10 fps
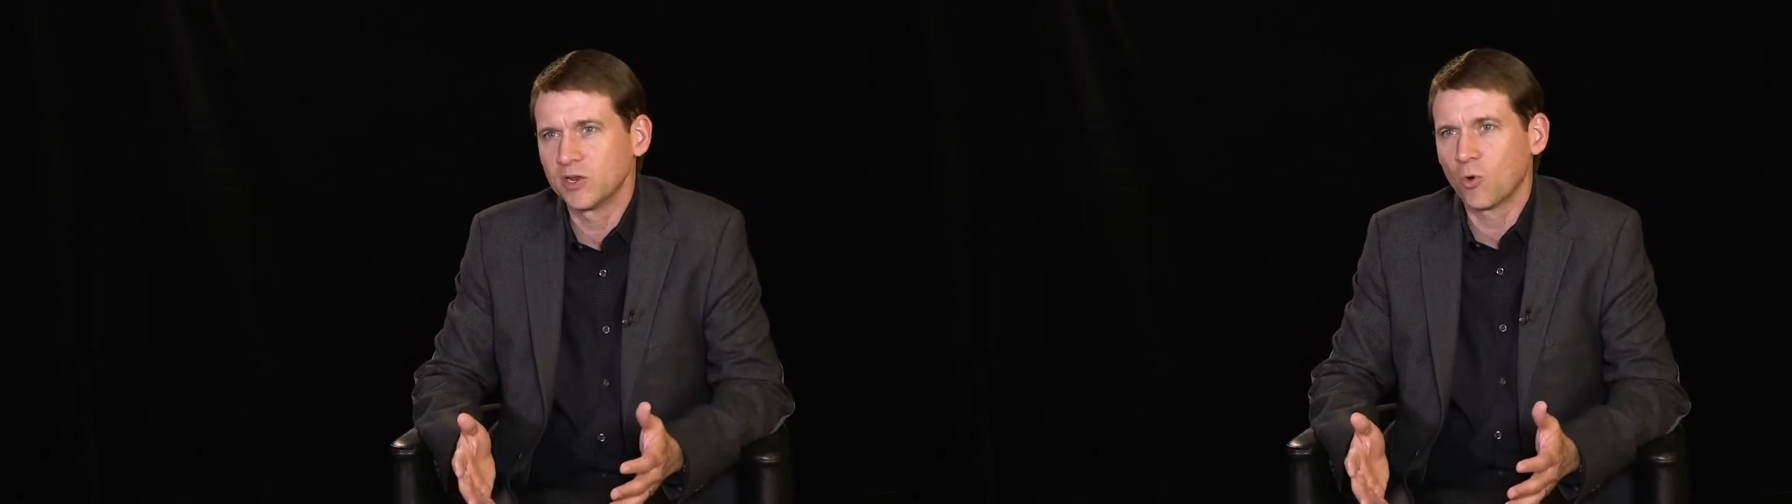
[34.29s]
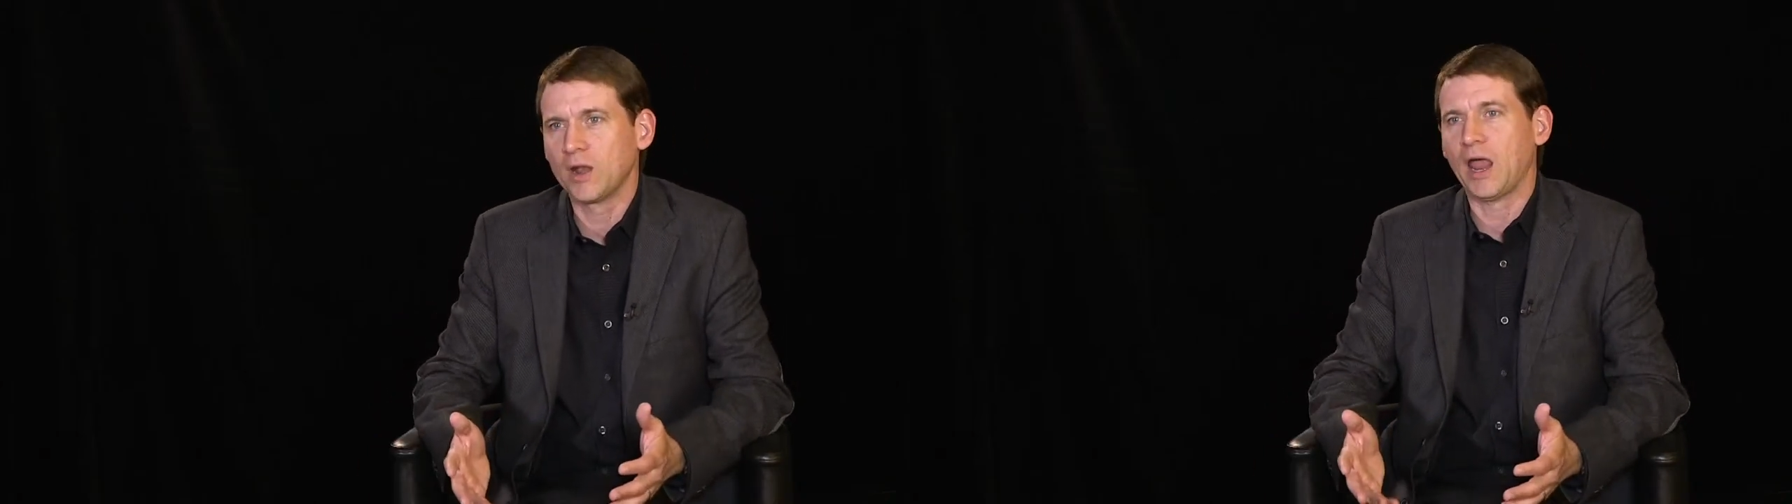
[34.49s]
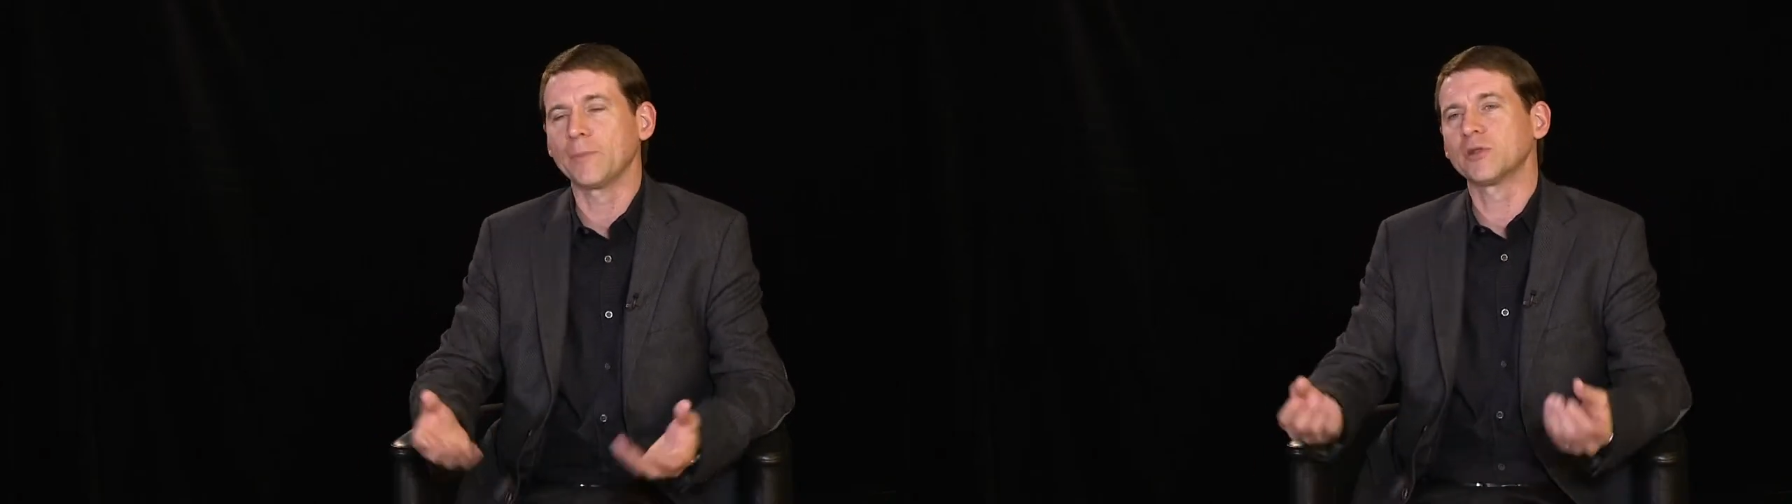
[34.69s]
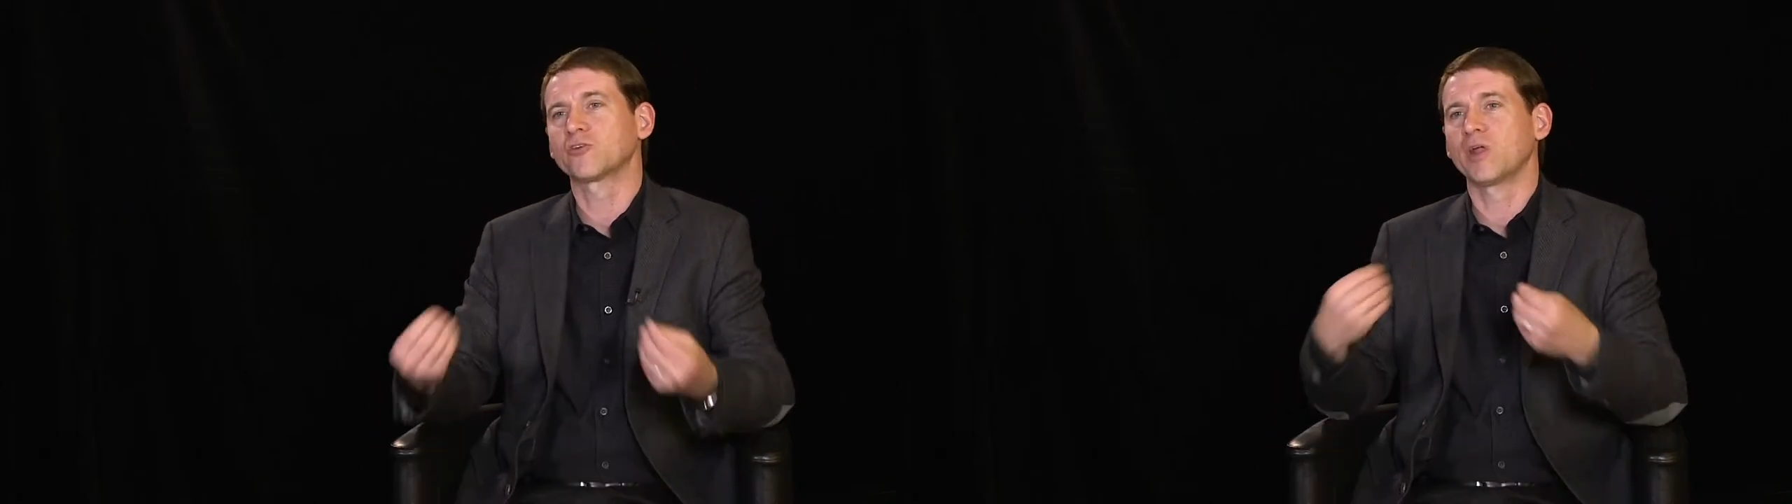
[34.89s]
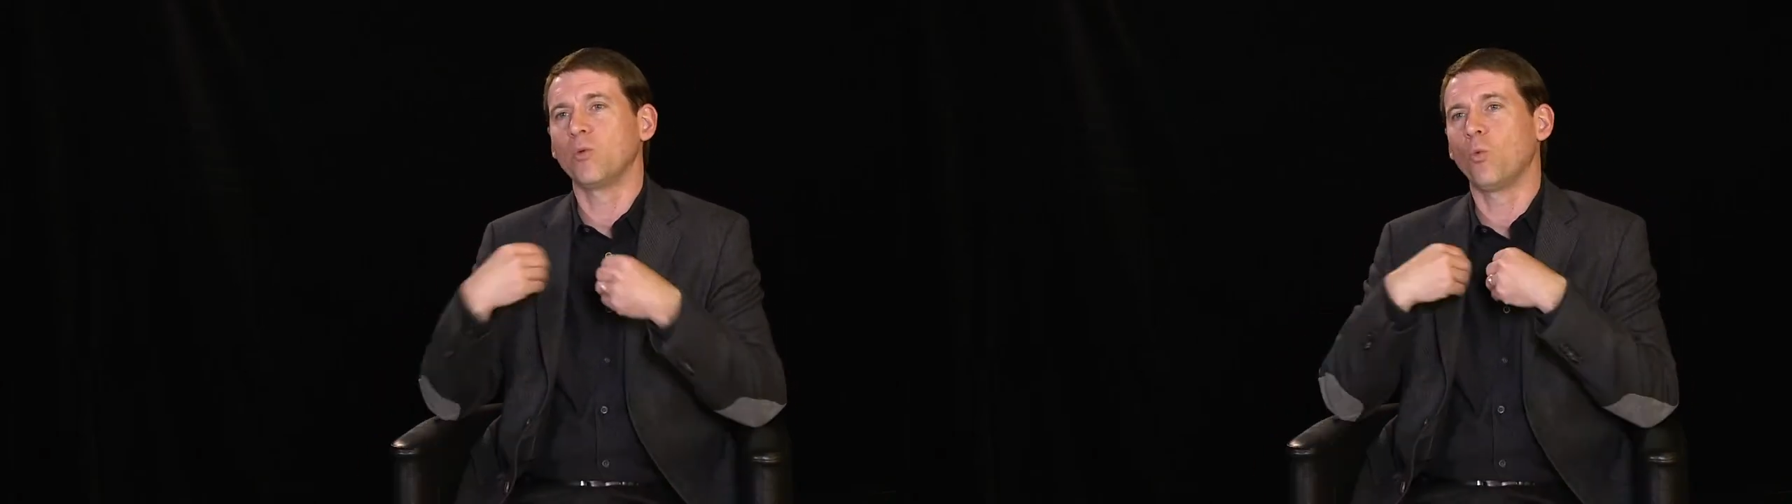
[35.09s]
you know what, I'm
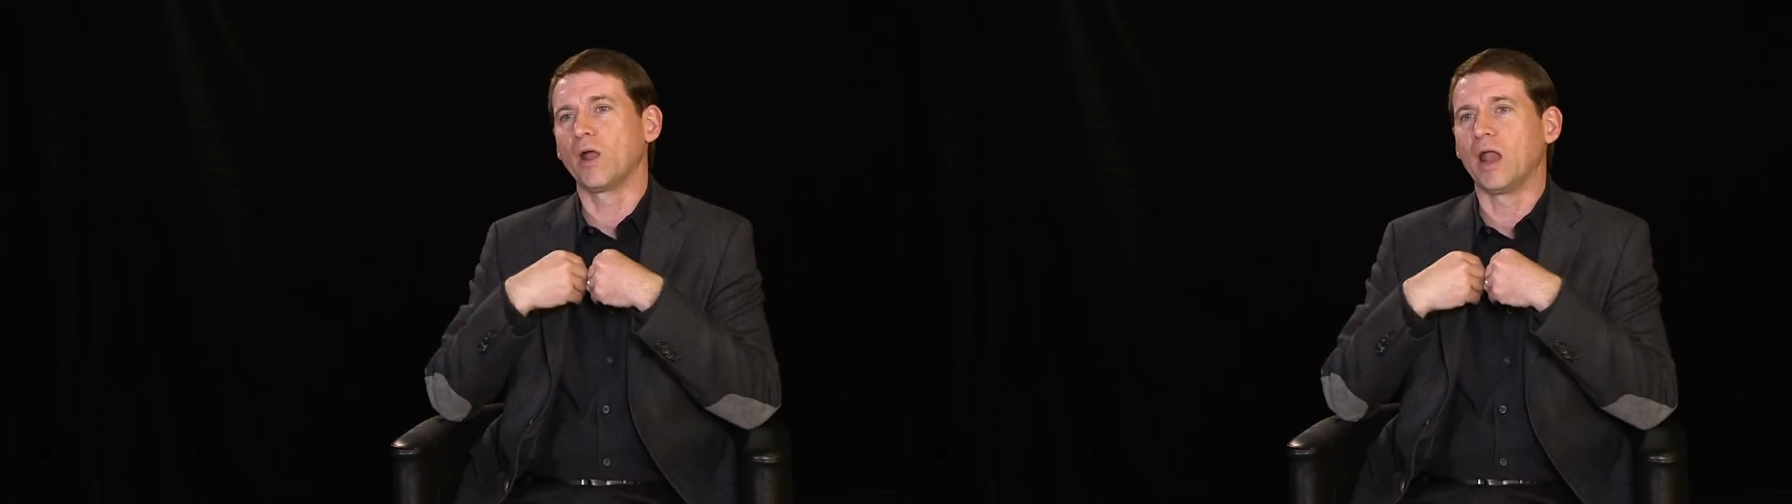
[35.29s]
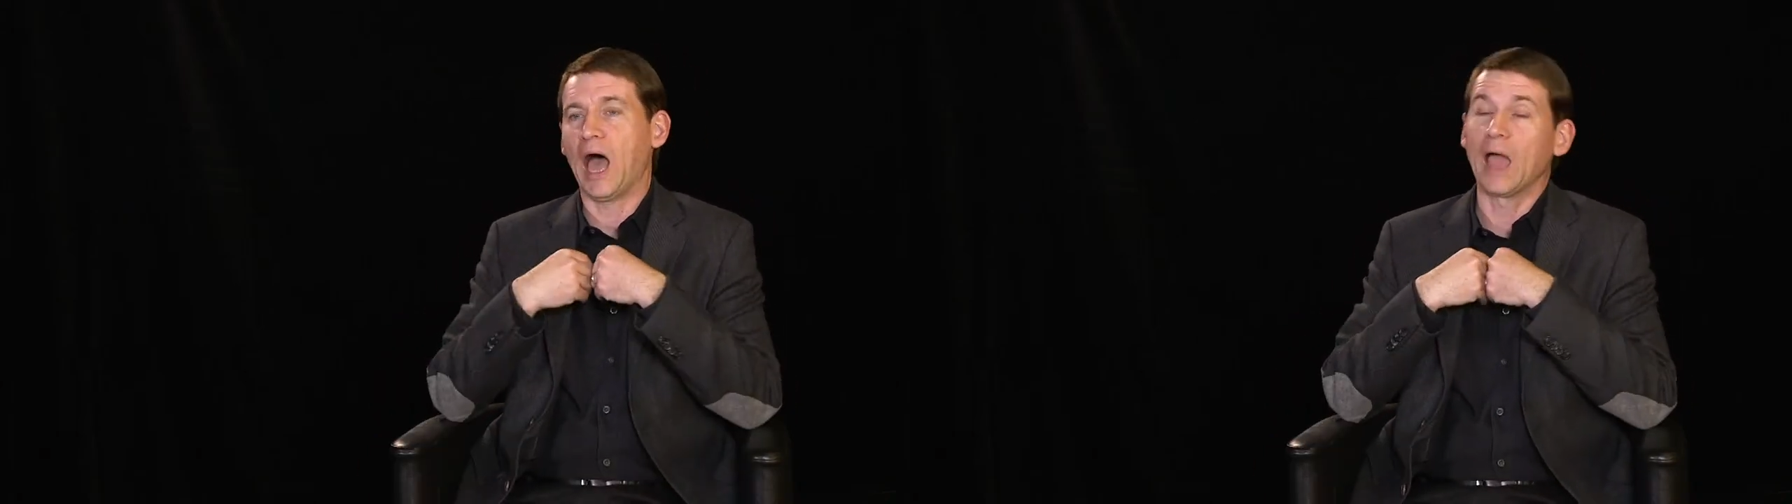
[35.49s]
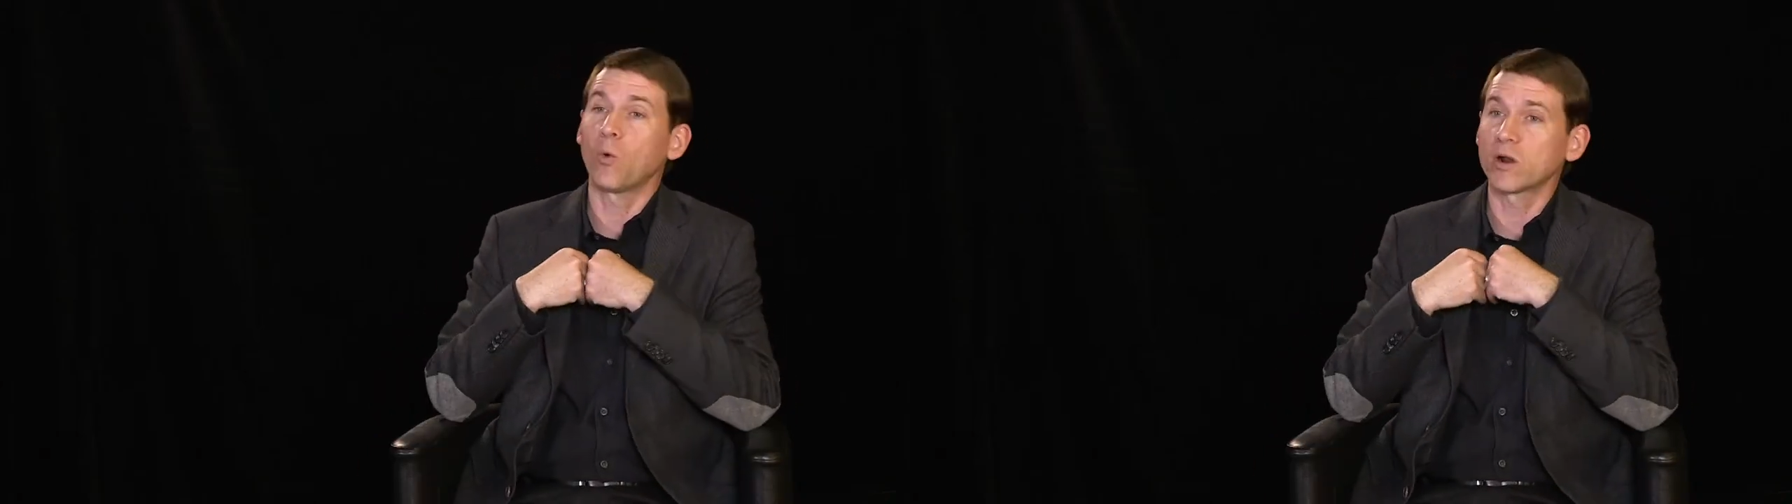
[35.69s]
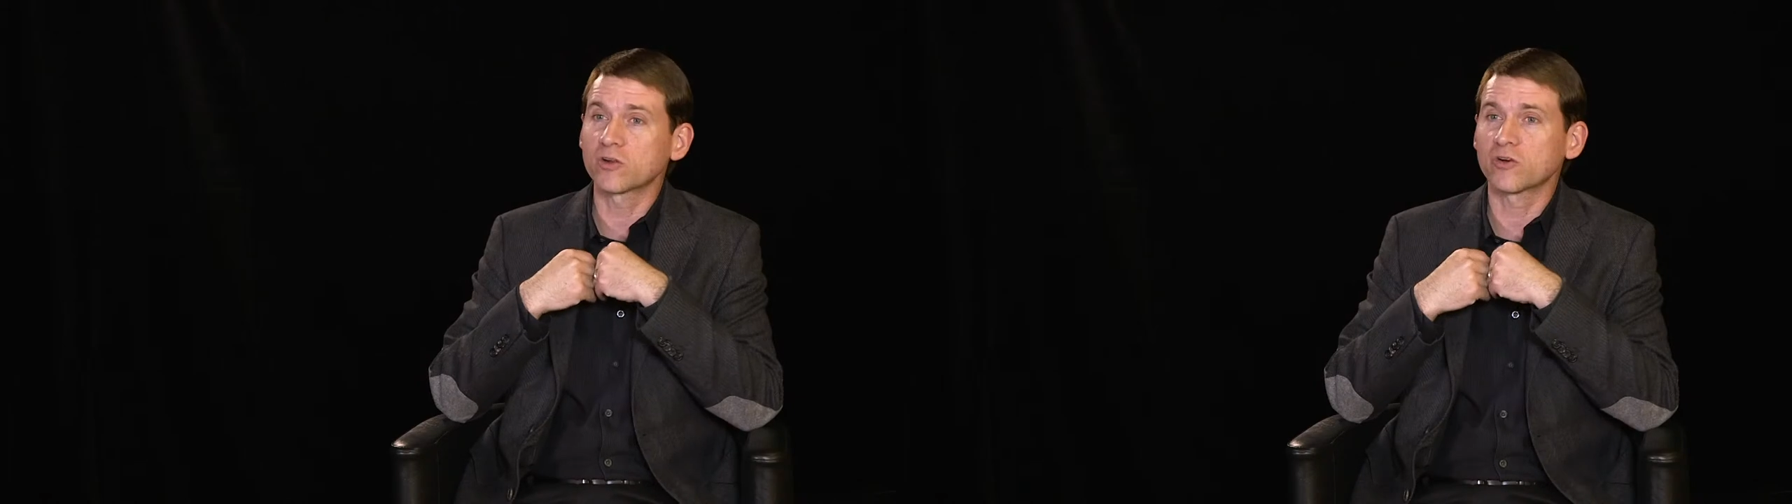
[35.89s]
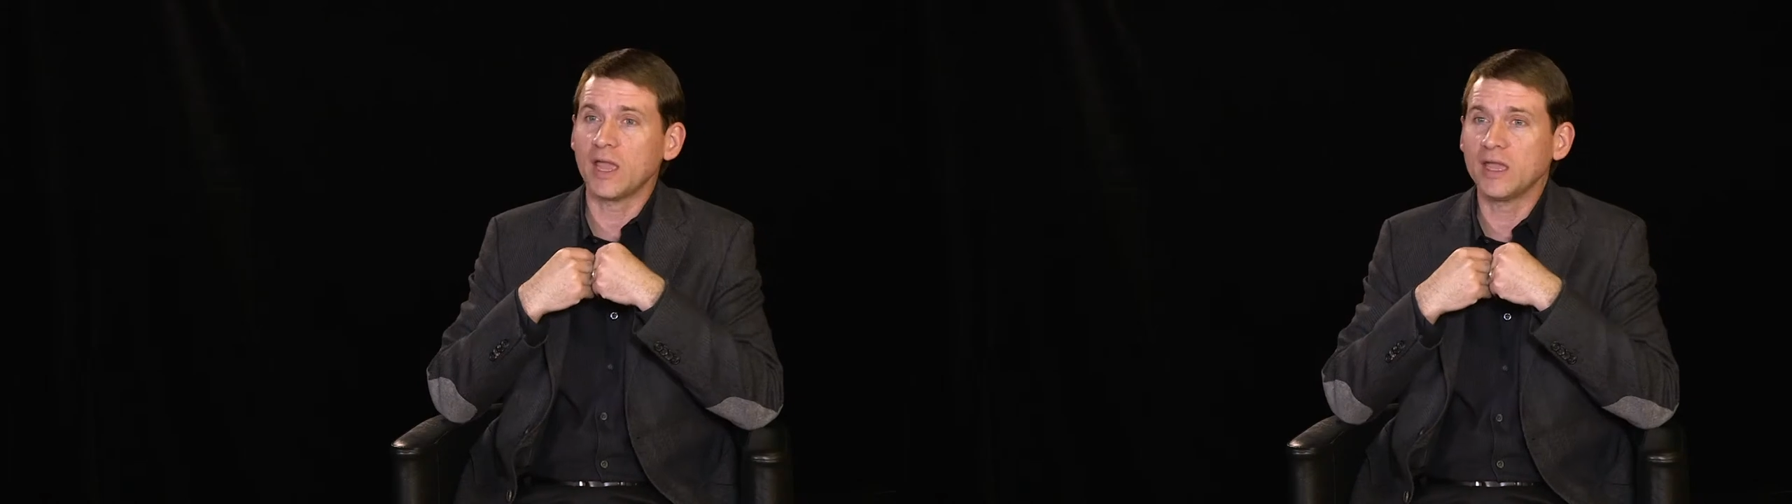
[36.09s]
going to create what I want
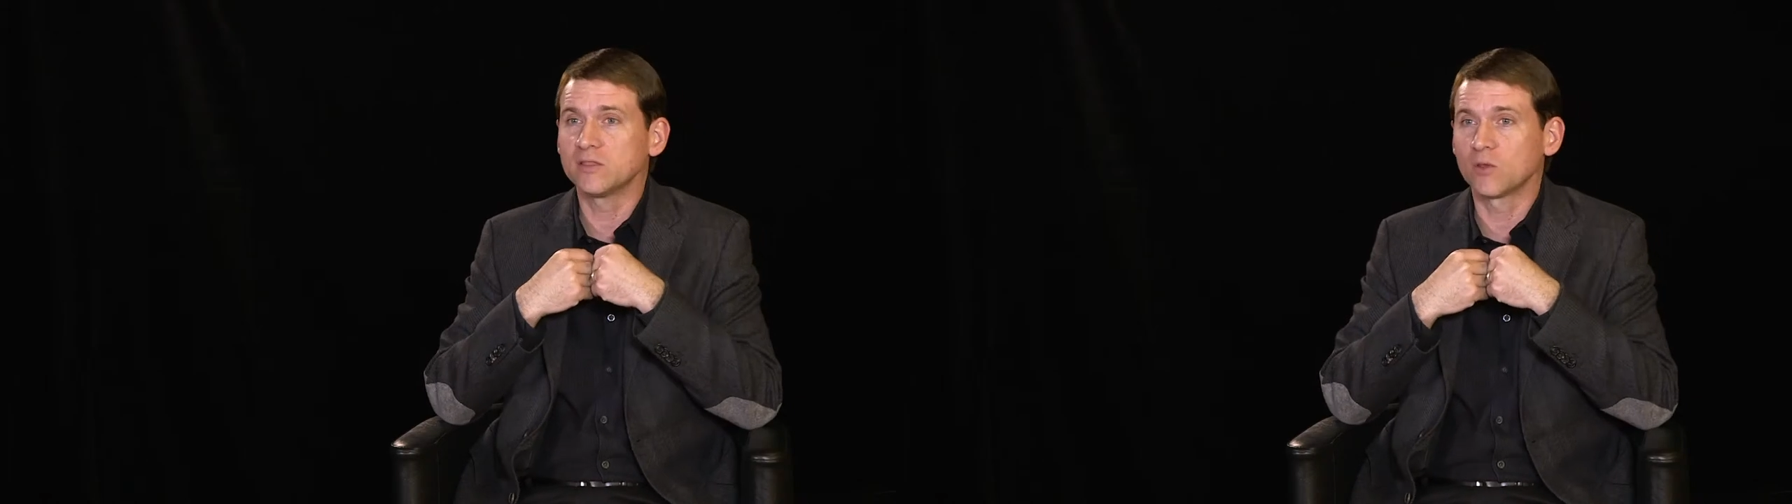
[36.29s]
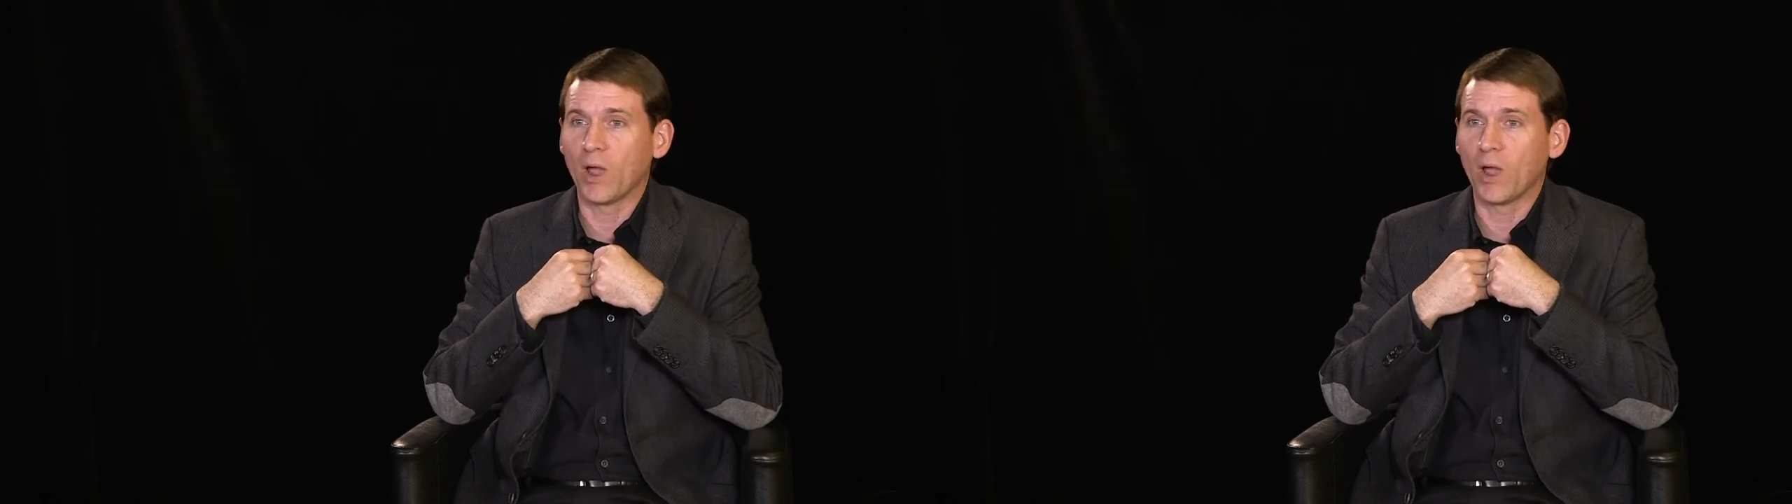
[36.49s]
to create,